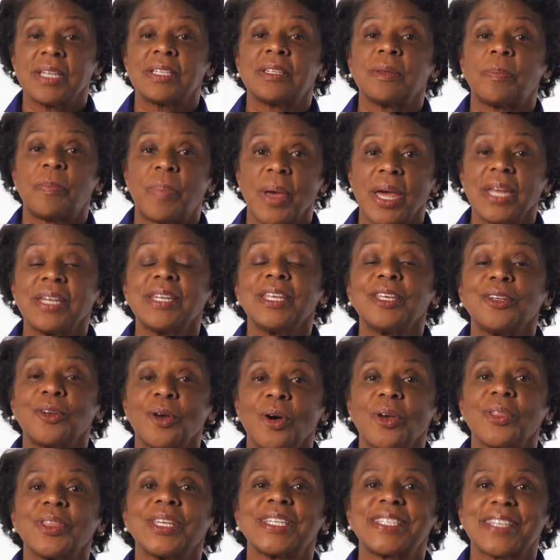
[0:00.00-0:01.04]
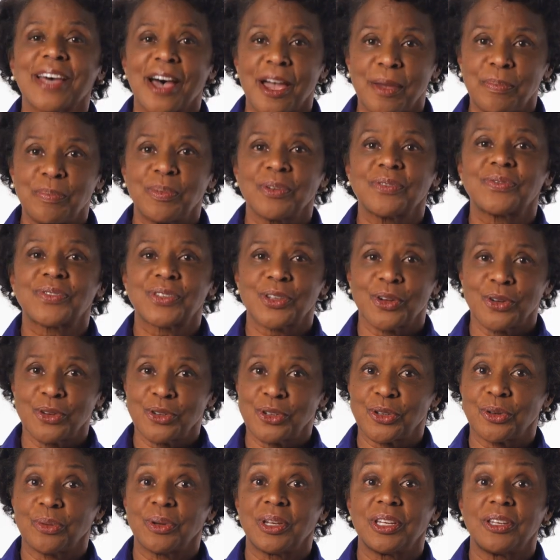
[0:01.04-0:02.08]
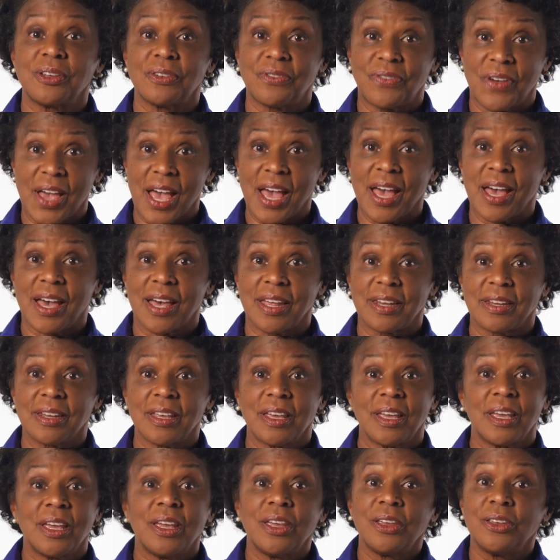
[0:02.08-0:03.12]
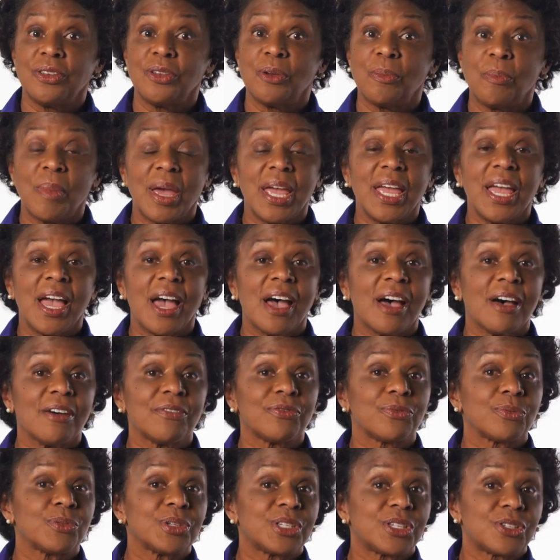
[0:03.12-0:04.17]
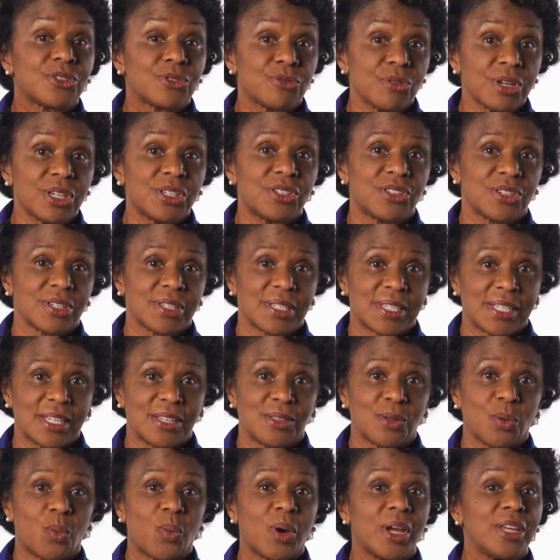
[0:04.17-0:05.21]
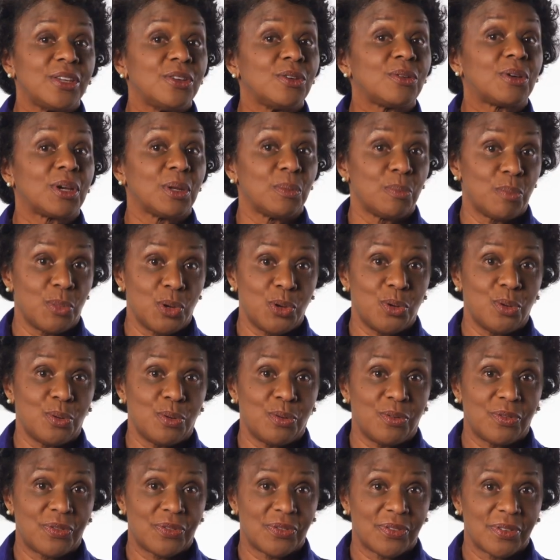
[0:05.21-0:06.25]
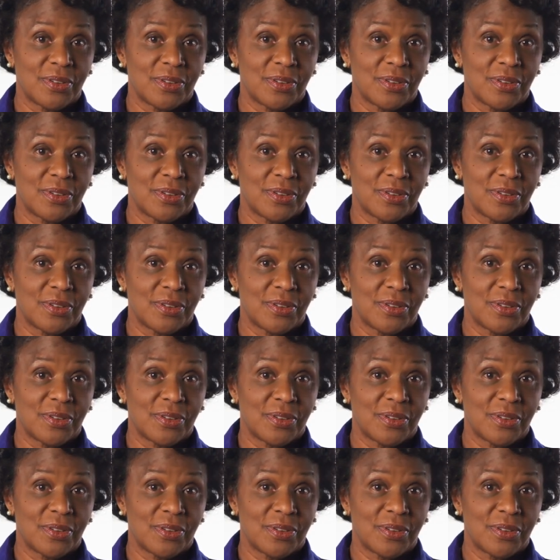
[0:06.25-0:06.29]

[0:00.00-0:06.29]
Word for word: Depending on the type of surgery you've had, you may have restrictions in the way you can move.